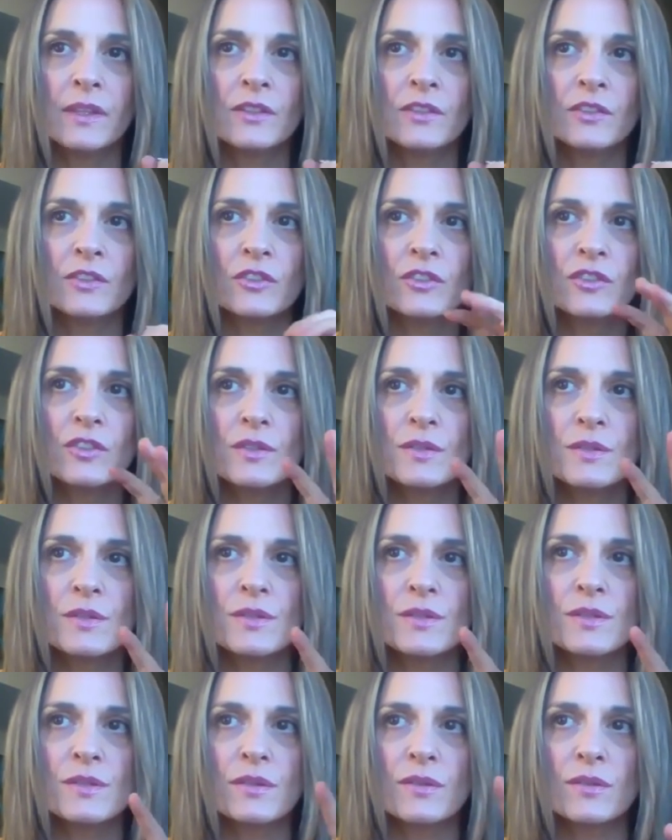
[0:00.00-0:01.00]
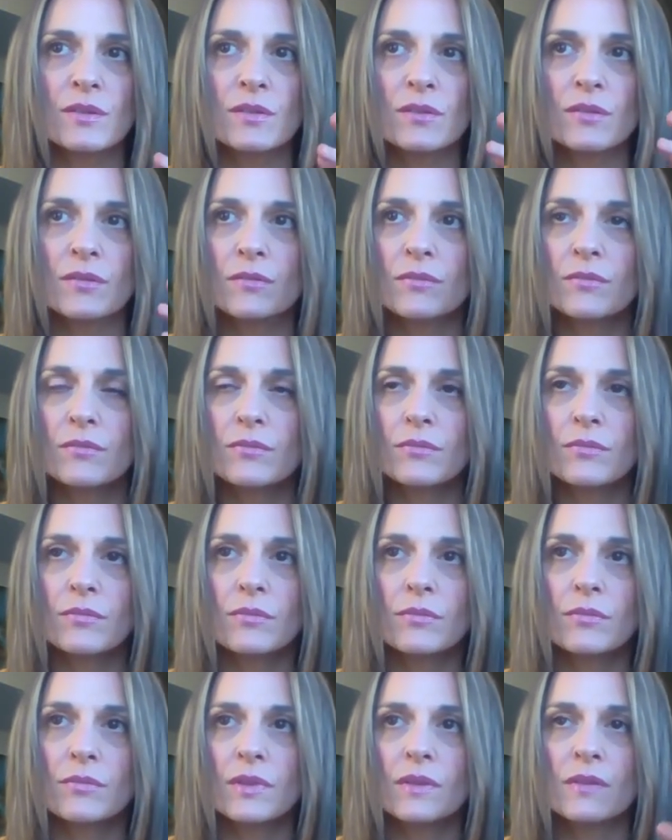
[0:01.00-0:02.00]
she's
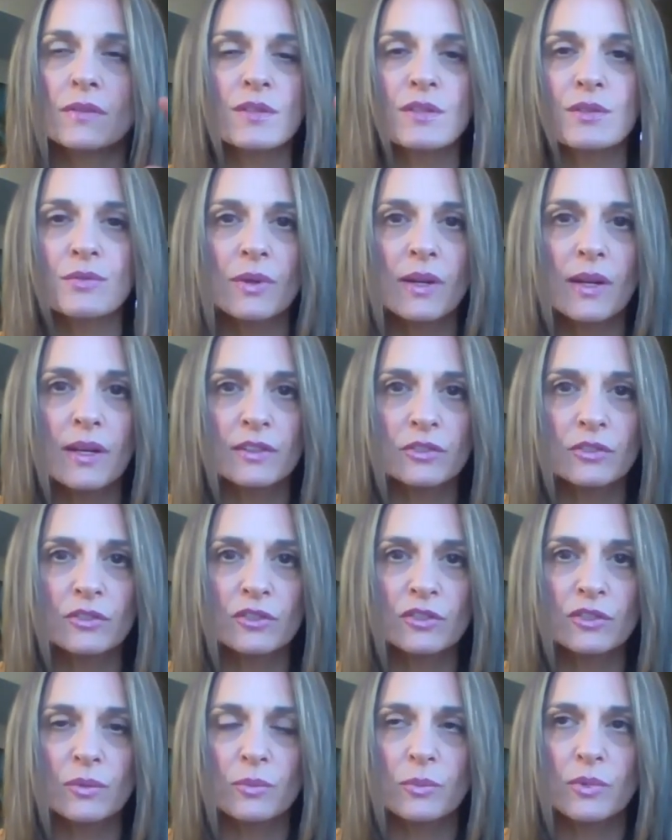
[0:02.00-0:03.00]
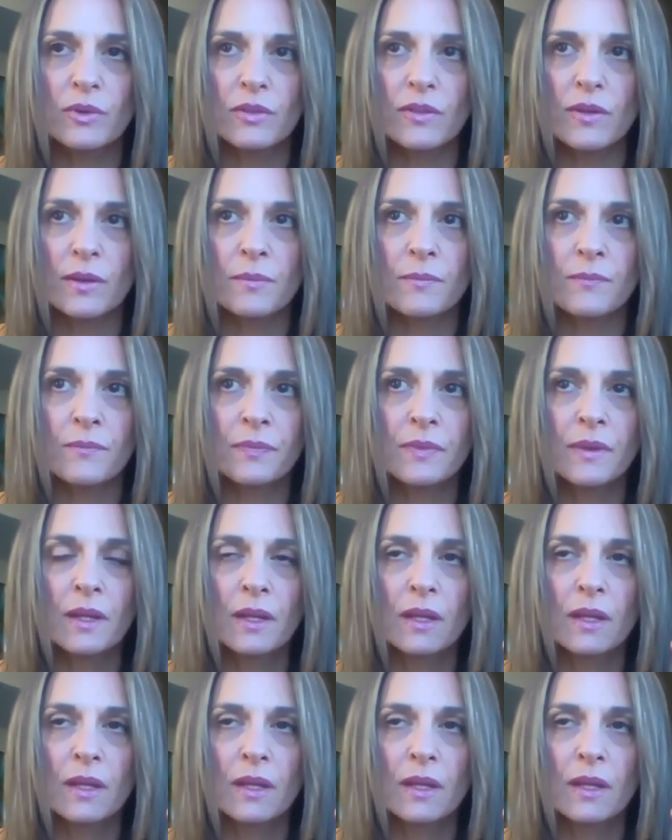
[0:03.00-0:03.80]
in this relationship with him.